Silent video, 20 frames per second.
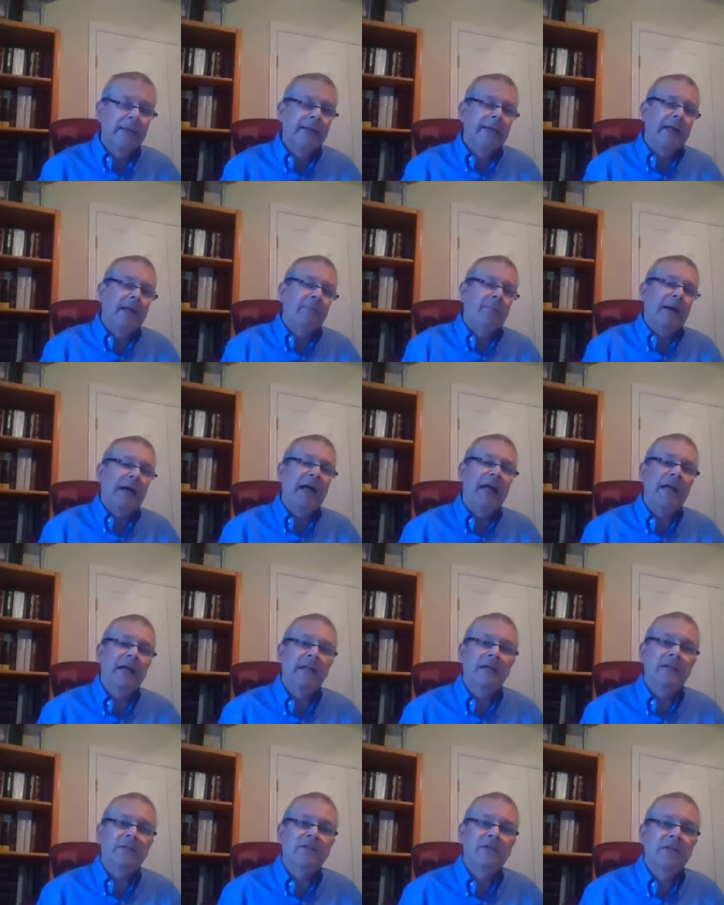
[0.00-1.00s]
and by
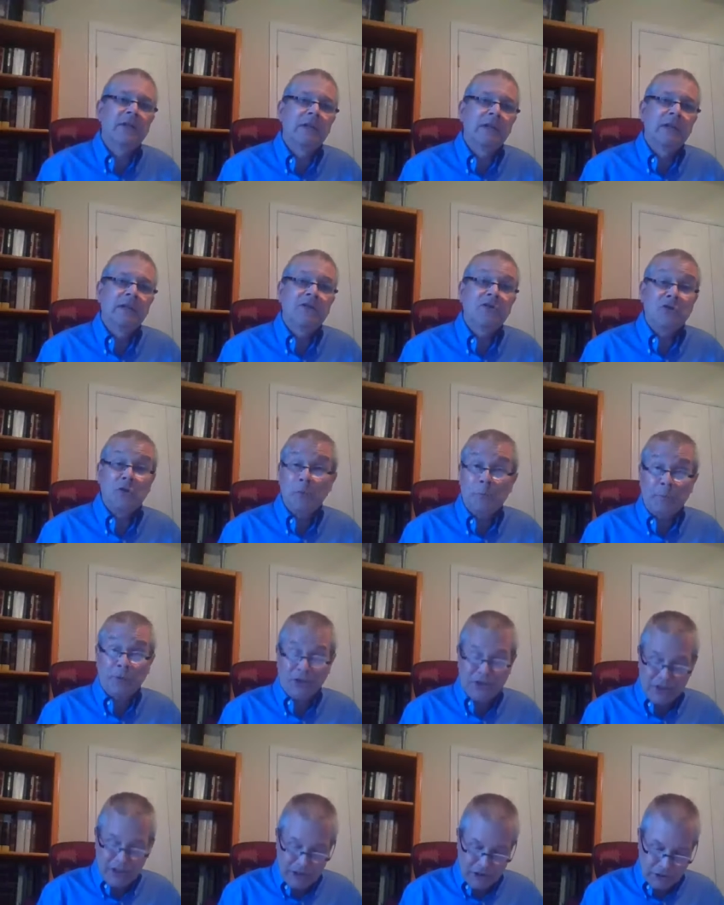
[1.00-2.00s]
his
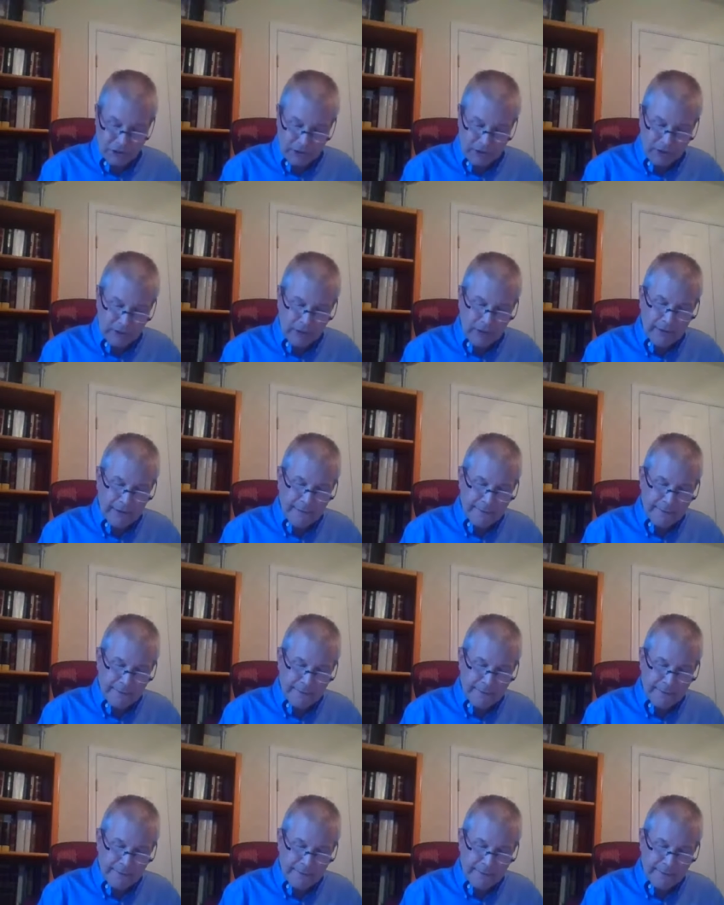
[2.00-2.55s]
superstition,